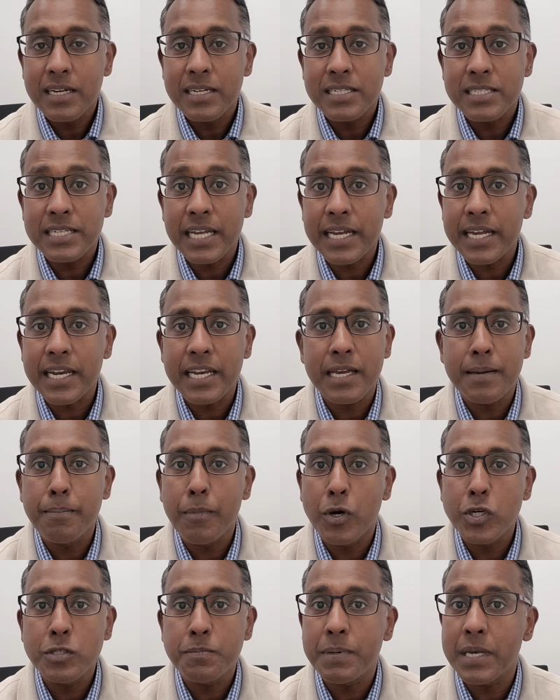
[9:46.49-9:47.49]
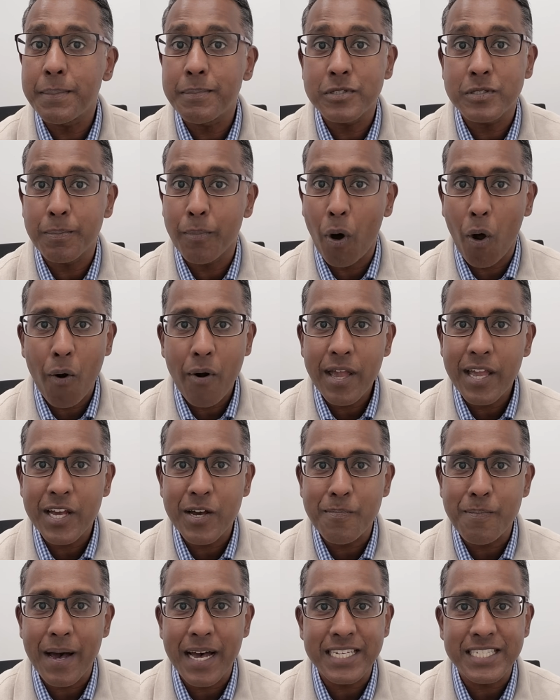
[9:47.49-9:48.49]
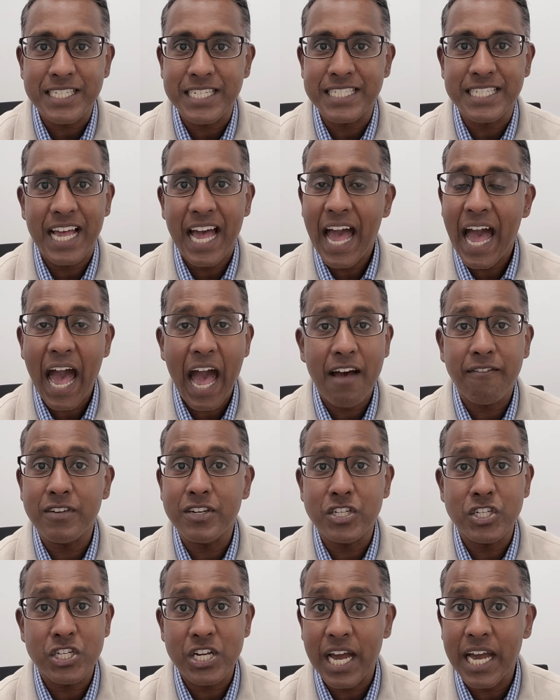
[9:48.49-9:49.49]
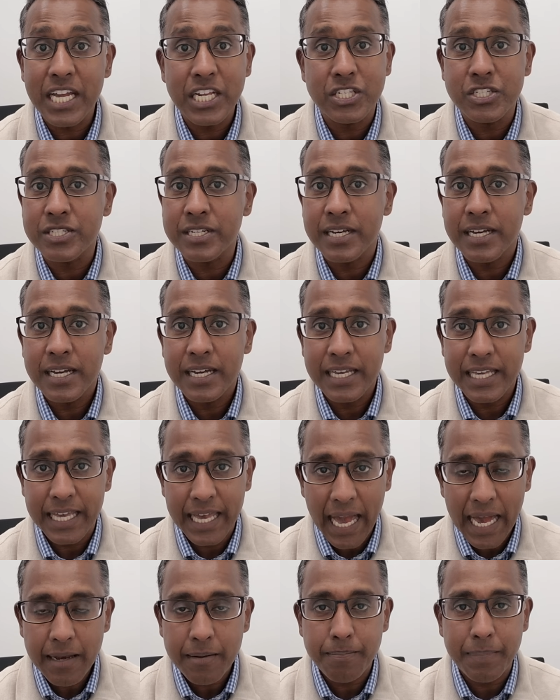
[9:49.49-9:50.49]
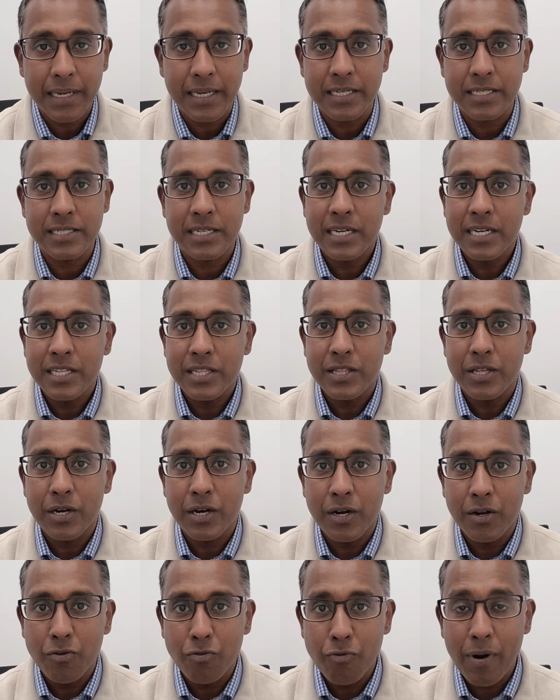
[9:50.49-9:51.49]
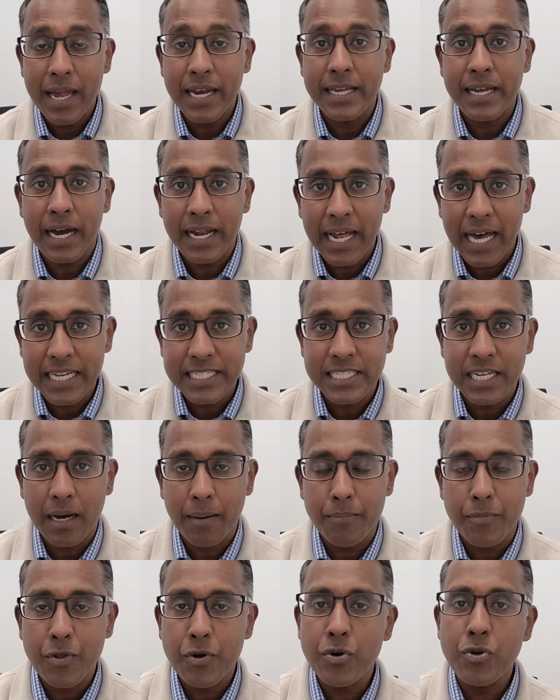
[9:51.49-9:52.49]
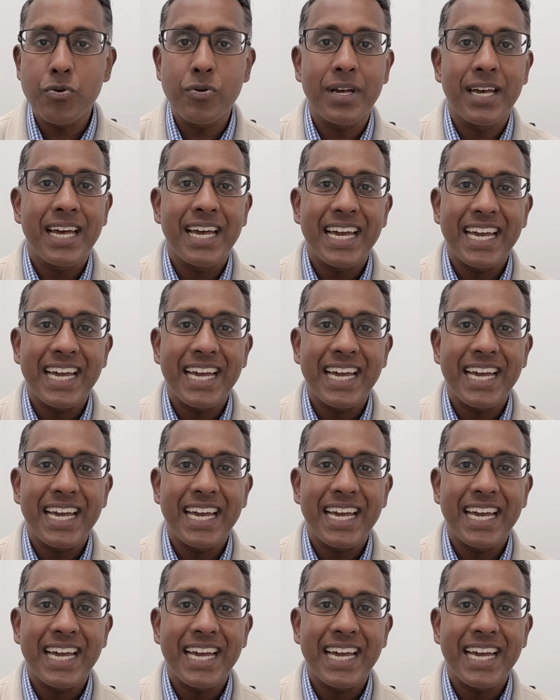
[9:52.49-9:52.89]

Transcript: Secondly, most people's borrowing capacities haven't changed yet because the rate cut has come through.